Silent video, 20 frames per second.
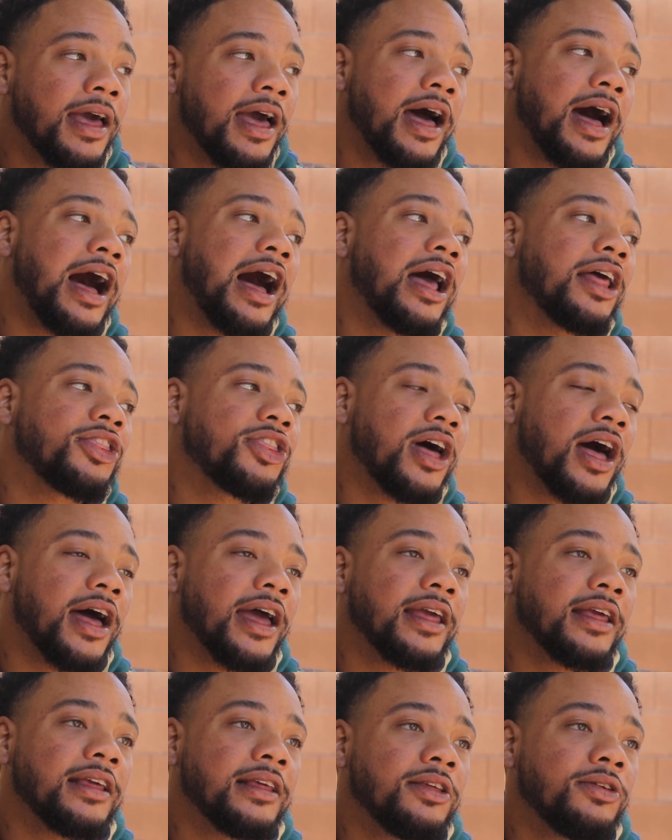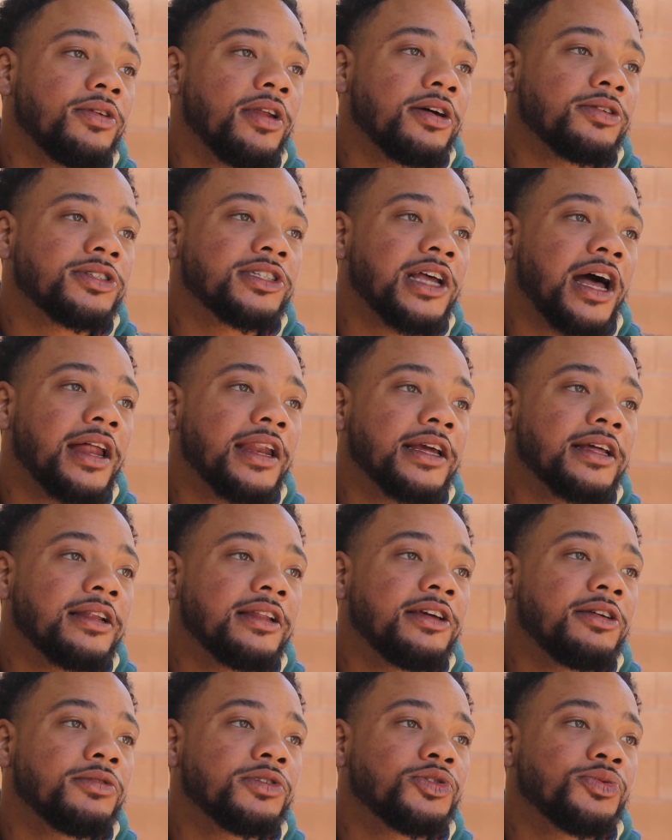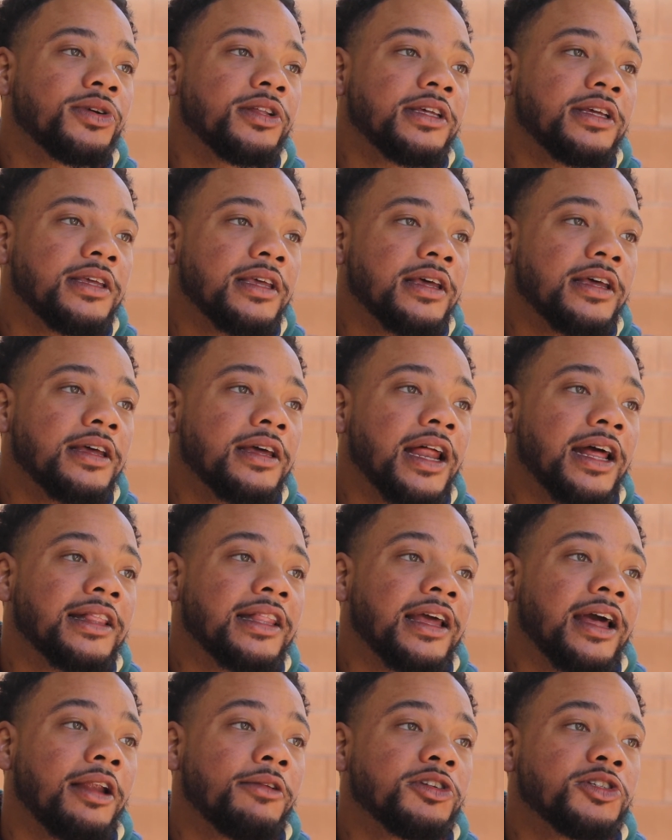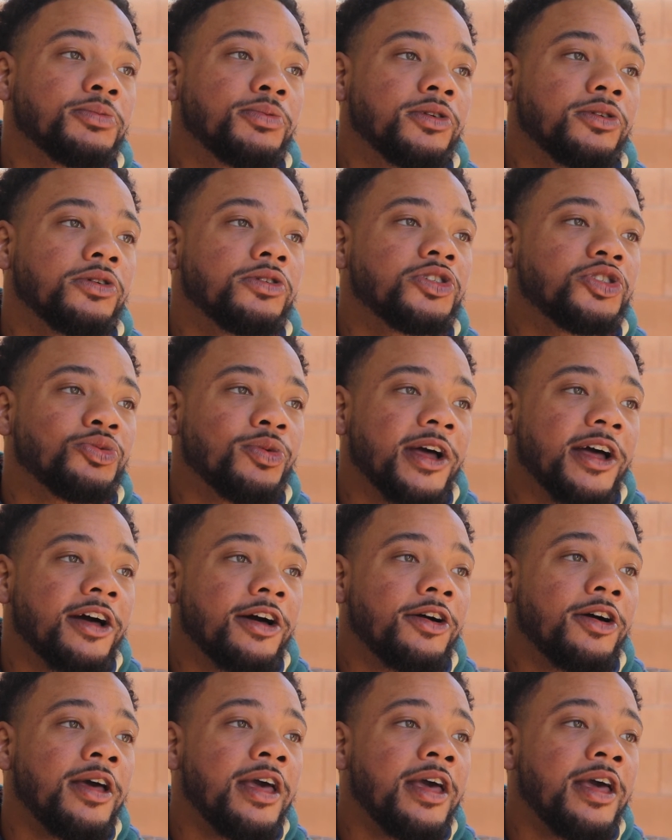I thought, sonically it was really good. I thought it was produced well.